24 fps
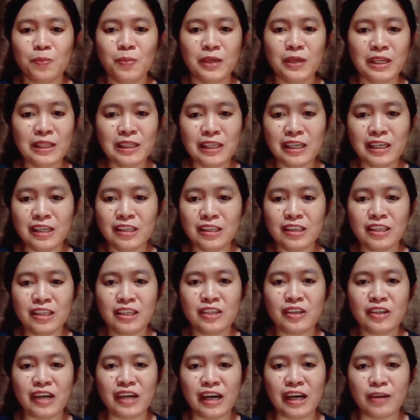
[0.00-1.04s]
peeling the
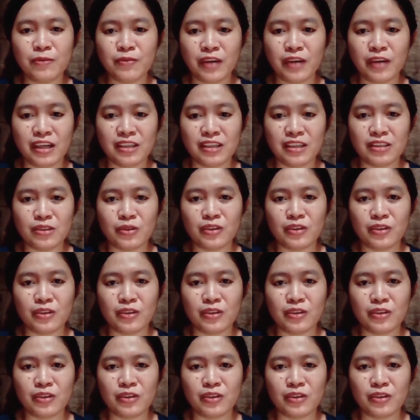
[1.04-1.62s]
graphite.